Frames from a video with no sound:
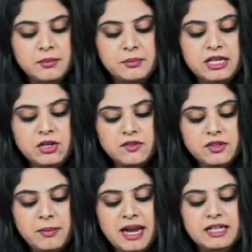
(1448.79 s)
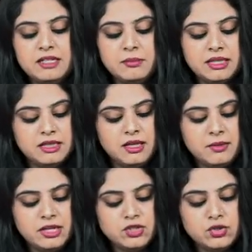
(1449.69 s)
Peak of the pattern matlab
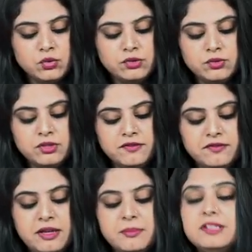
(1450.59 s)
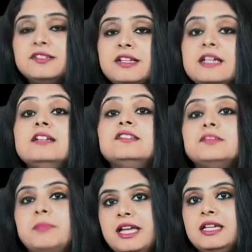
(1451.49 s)
it shows you the famous
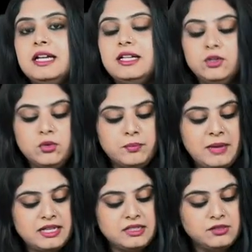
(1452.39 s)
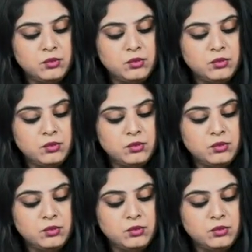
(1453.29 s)
spike and dome pattern.